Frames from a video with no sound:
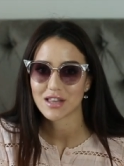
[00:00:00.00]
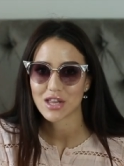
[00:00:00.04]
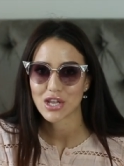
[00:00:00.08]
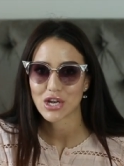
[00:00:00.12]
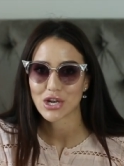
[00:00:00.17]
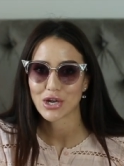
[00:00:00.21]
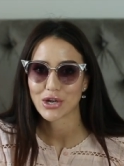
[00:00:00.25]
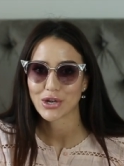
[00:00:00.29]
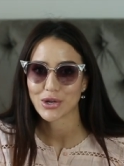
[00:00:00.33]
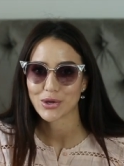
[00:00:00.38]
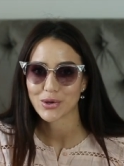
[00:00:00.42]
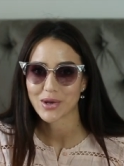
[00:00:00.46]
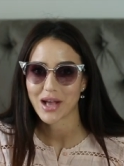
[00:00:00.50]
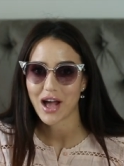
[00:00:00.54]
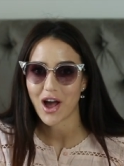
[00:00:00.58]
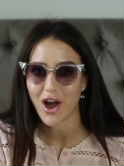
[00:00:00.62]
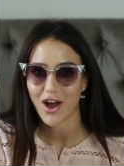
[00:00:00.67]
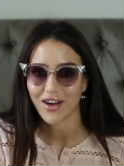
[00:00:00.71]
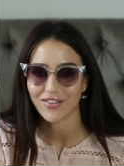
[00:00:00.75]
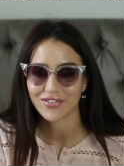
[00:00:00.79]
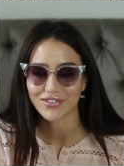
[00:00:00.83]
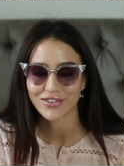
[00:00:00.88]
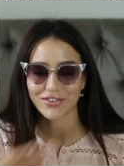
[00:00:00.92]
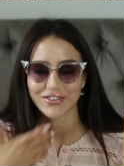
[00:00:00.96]
didn't look
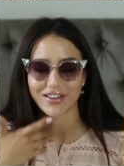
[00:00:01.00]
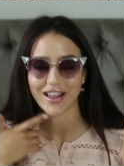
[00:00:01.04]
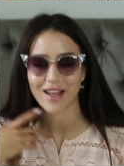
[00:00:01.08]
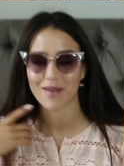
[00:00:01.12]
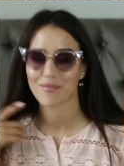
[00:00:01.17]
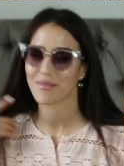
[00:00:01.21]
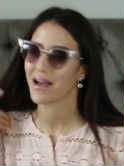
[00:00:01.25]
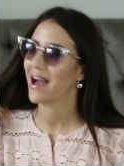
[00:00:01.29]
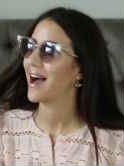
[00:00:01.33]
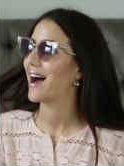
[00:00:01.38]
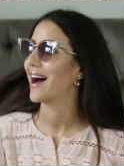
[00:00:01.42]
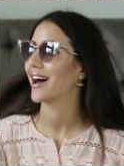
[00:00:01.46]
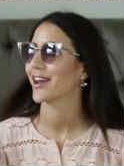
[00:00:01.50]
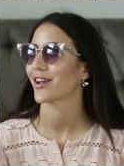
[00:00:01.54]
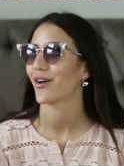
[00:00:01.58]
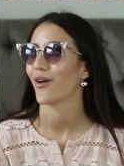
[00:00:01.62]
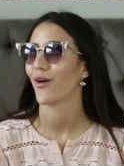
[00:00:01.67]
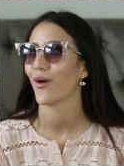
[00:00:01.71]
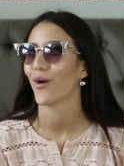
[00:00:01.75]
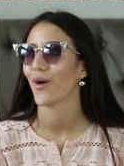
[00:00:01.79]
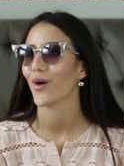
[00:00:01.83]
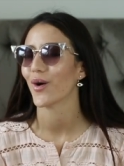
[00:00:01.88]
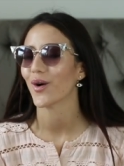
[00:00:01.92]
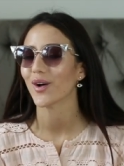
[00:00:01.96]
after them at
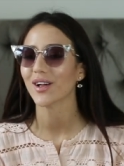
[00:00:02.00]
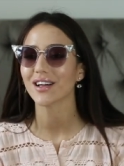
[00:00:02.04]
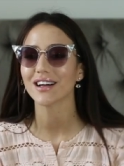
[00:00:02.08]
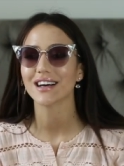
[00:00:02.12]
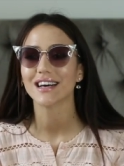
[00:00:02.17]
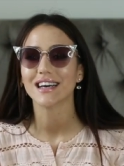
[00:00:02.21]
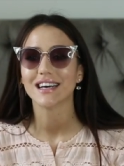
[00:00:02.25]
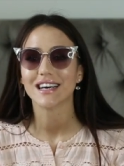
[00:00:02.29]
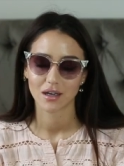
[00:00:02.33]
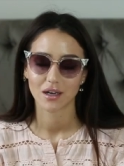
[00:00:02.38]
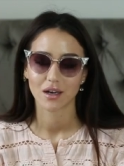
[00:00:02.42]
all.